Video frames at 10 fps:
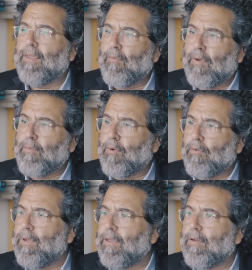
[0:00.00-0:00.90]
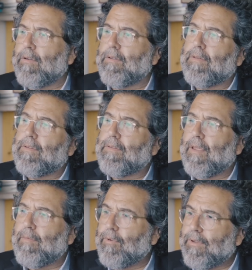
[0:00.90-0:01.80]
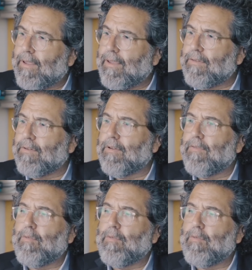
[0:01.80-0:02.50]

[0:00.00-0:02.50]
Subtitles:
to get one more week or 10 more days or a